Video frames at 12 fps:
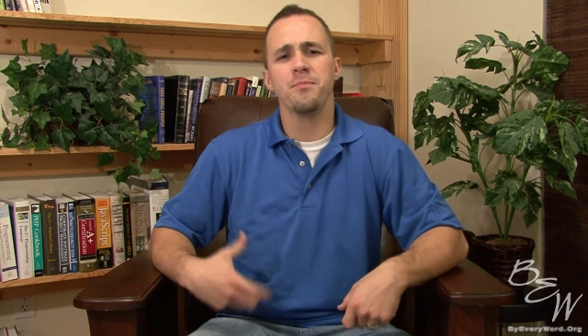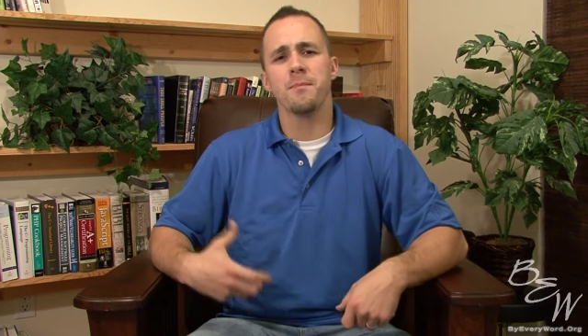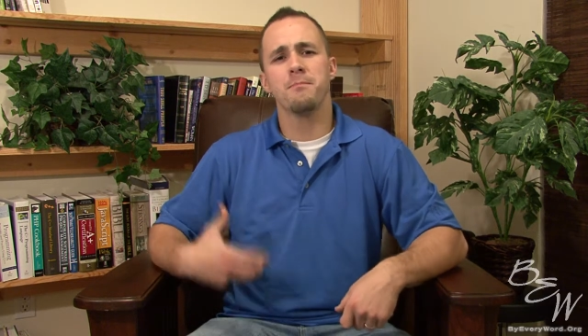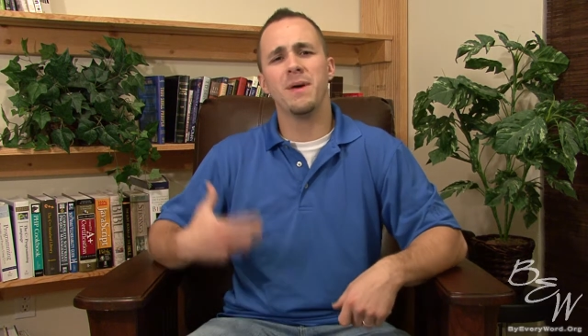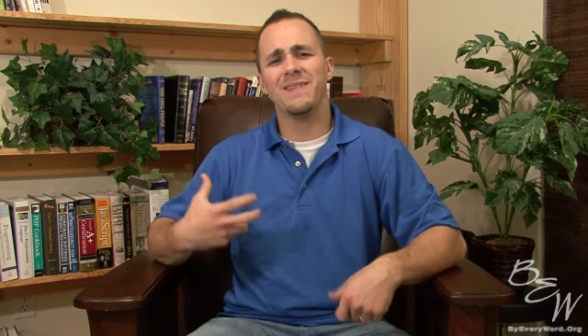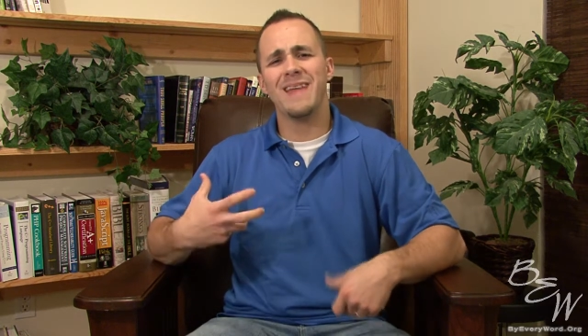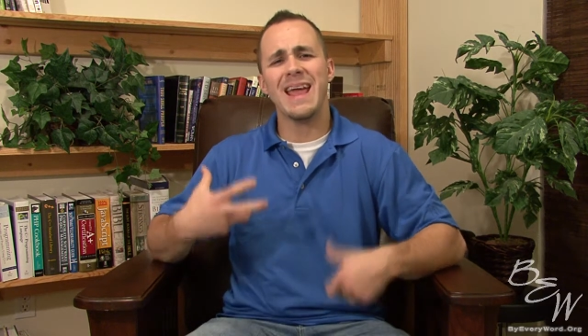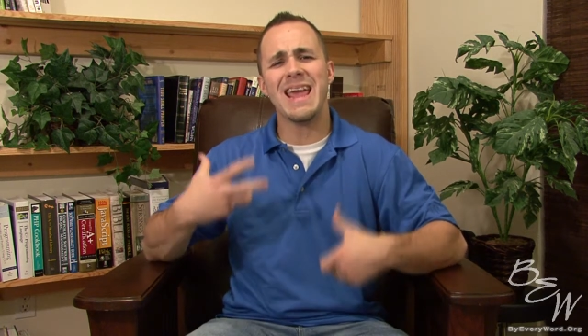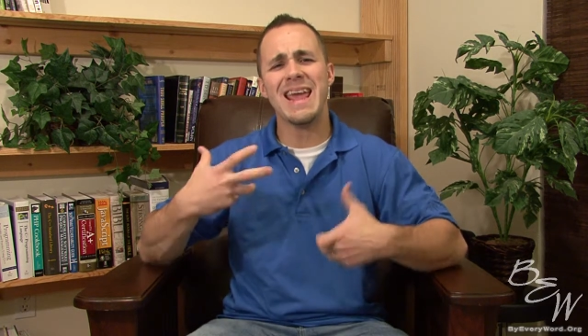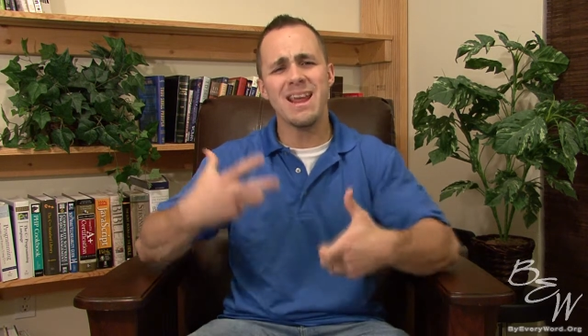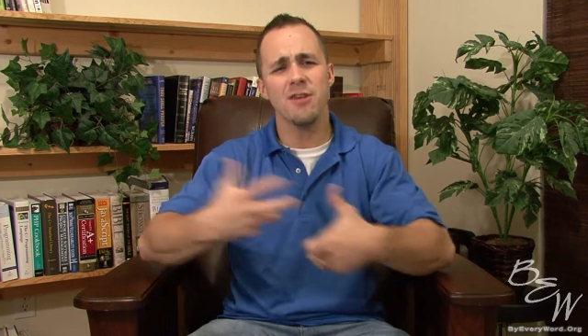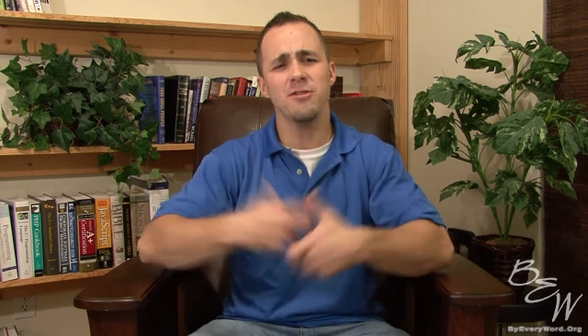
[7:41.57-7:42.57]
but they
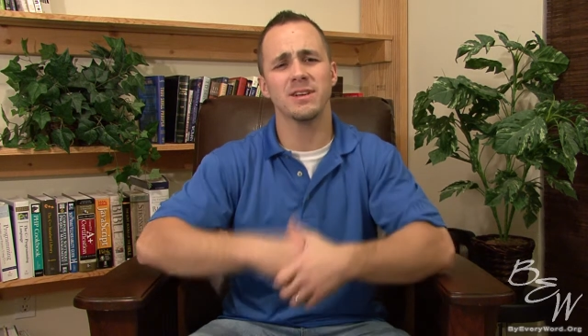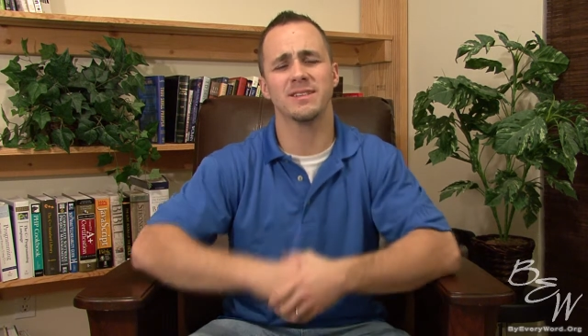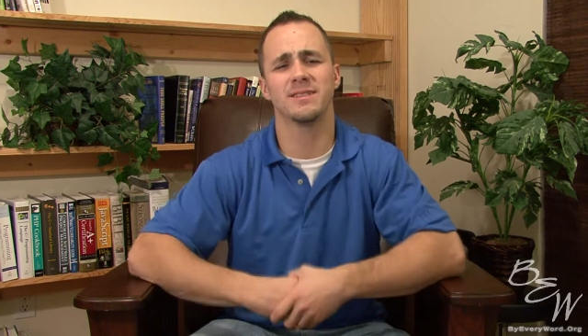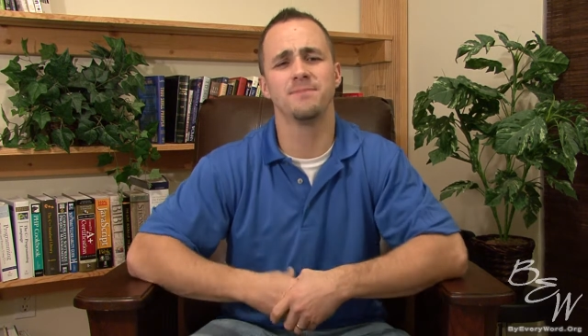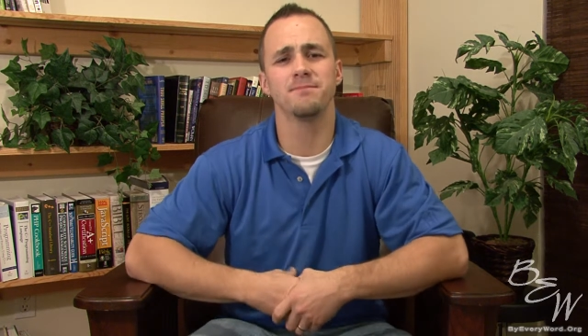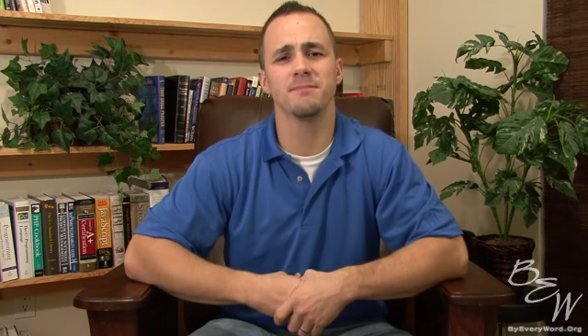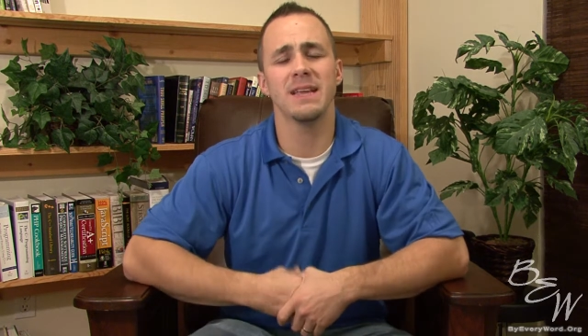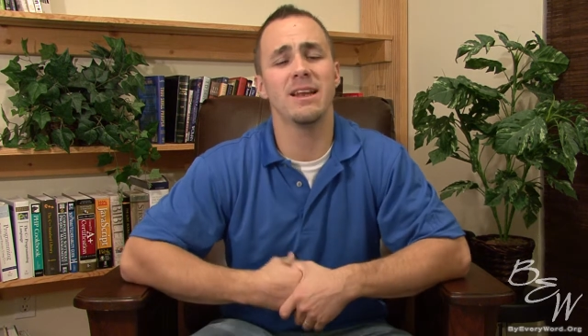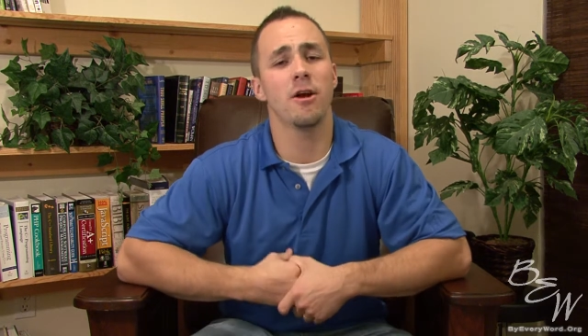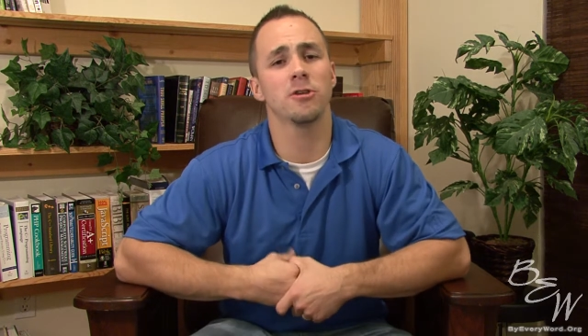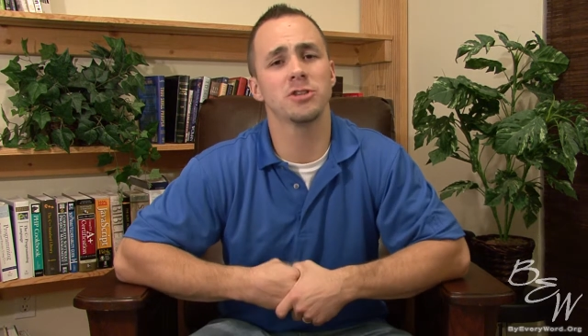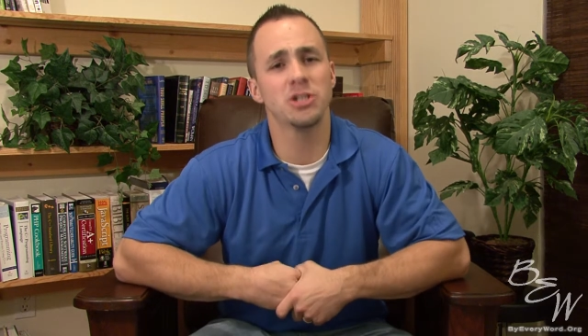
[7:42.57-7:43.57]
hear us in
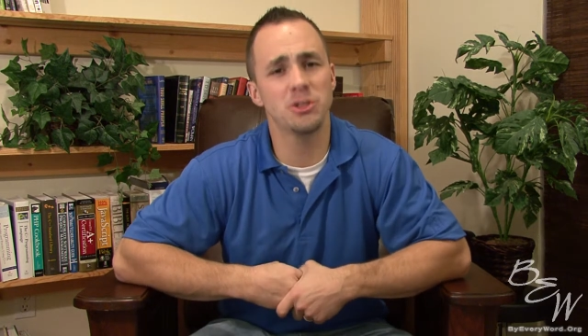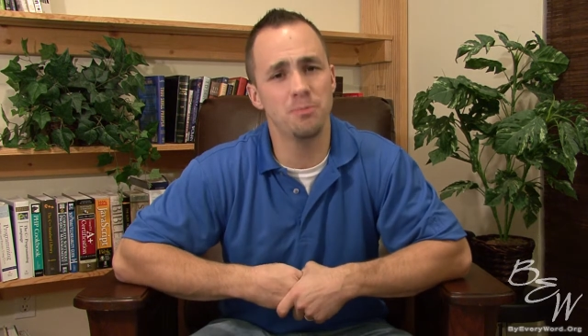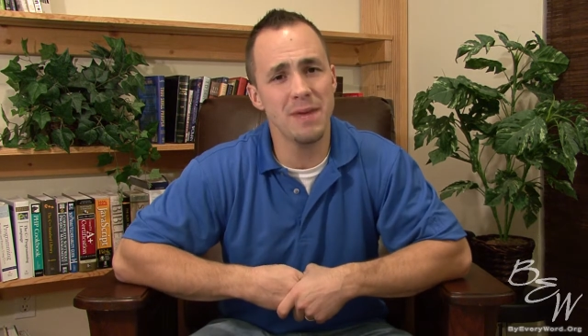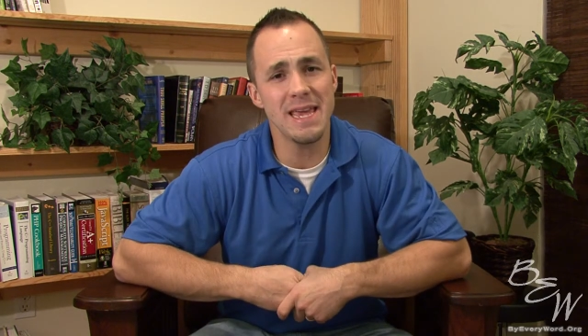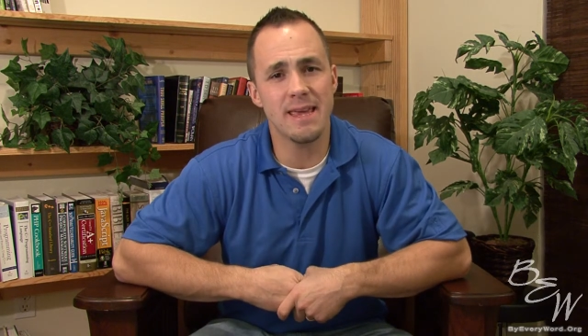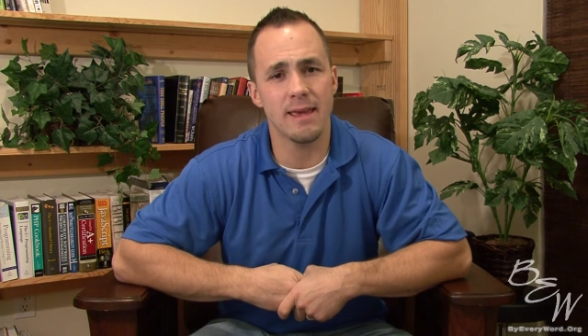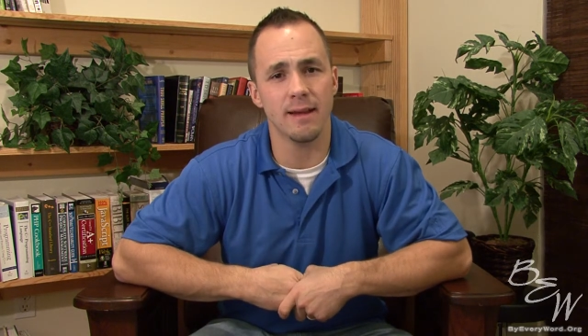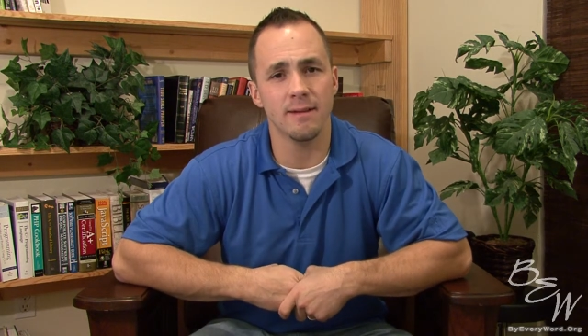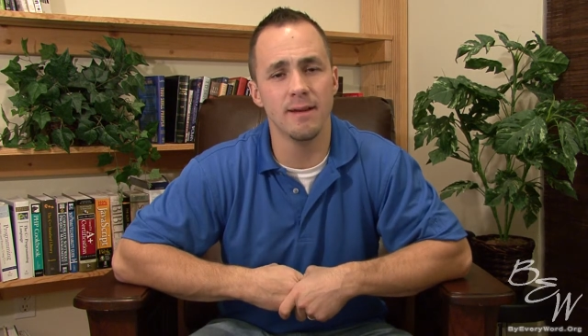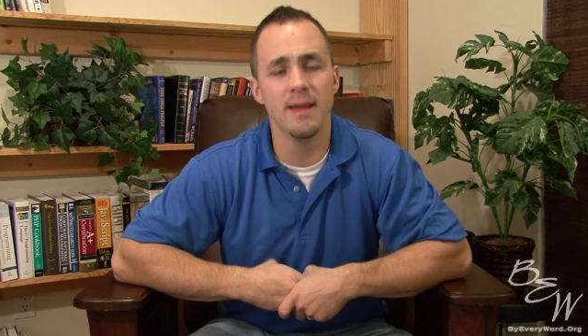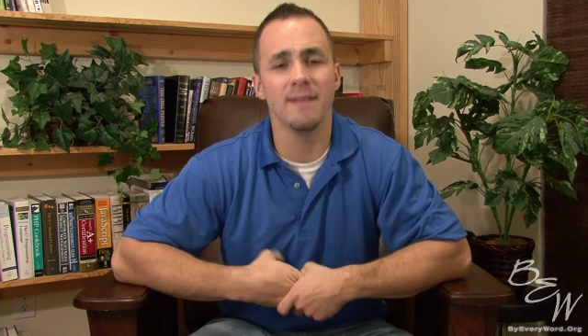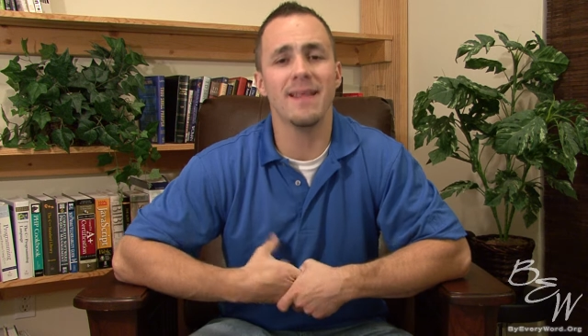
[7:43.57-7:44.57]
our speaking.
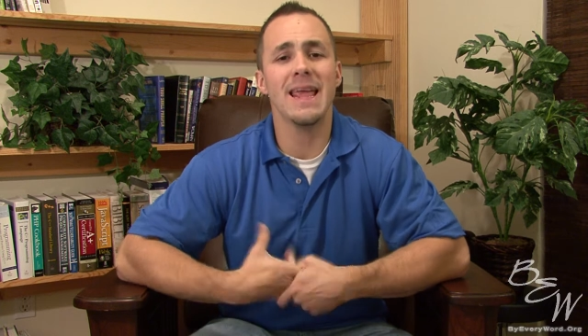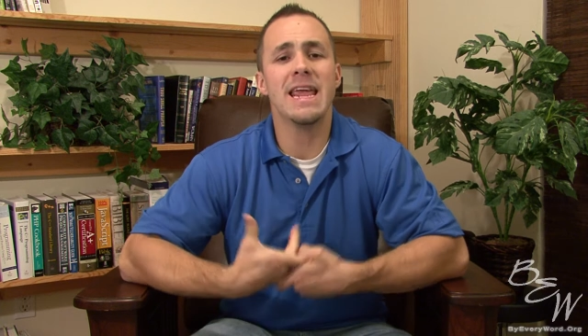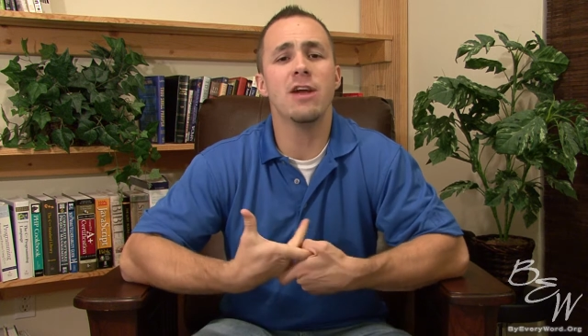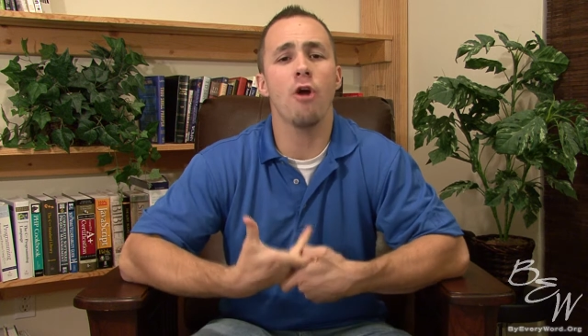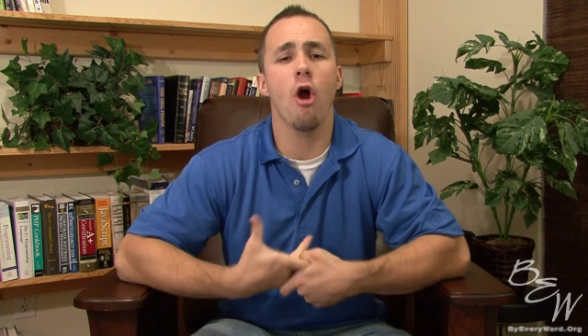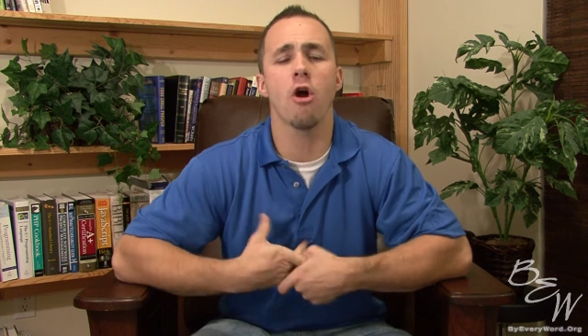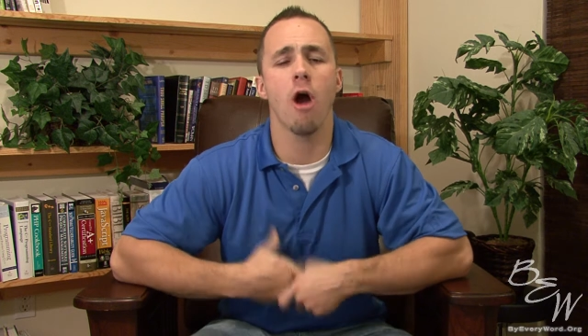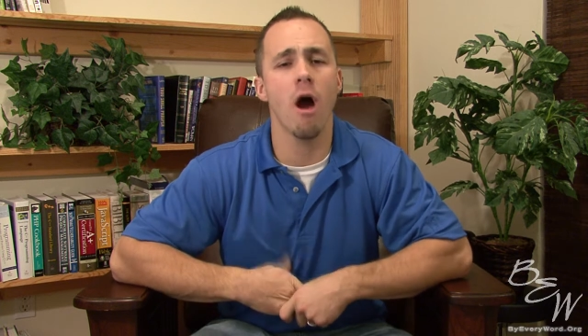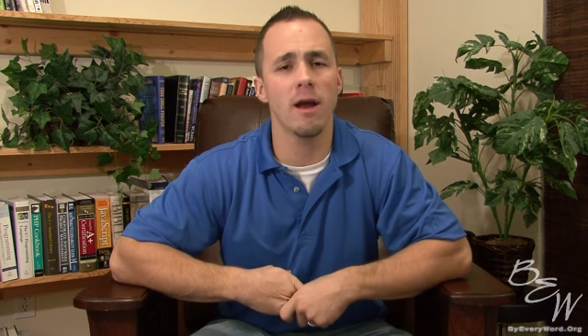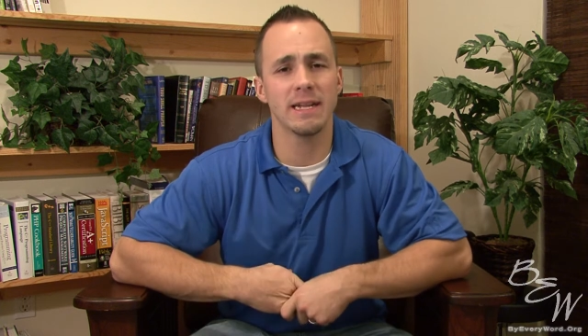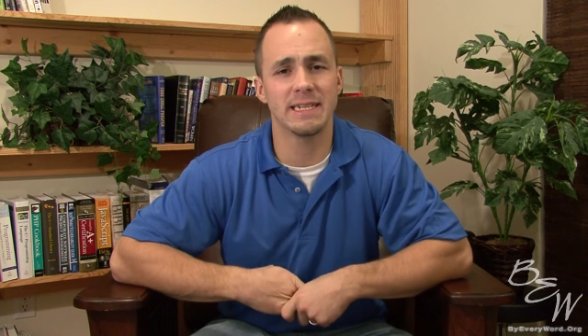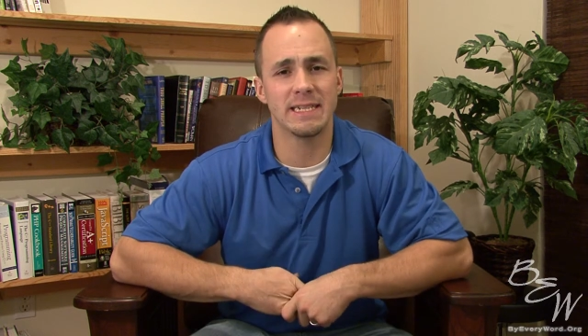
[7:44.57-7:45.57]
They hear our
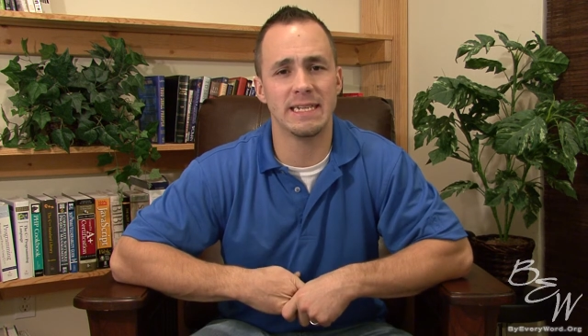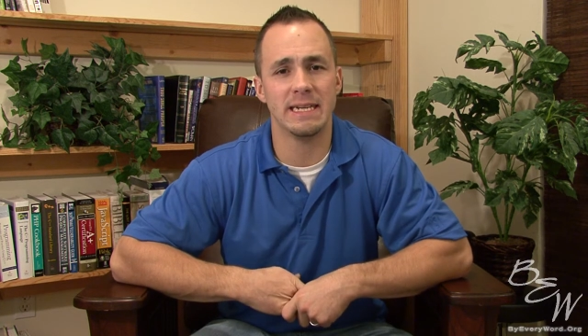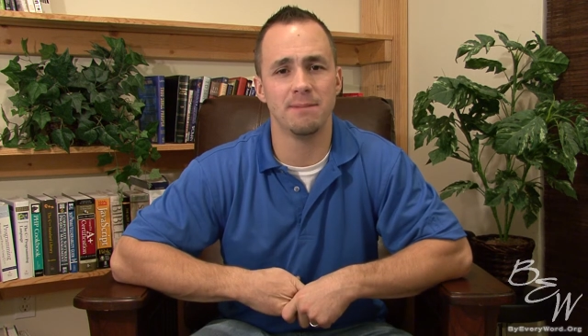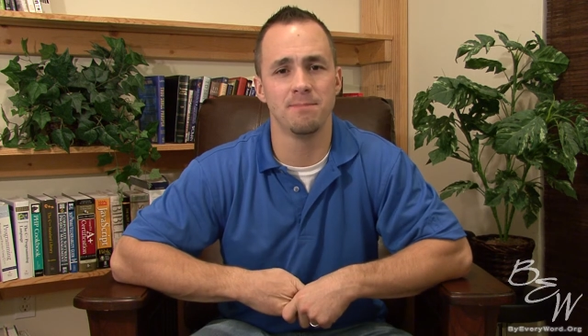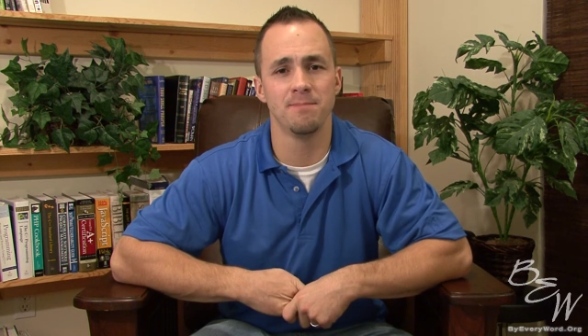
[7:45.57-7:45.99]
honesty.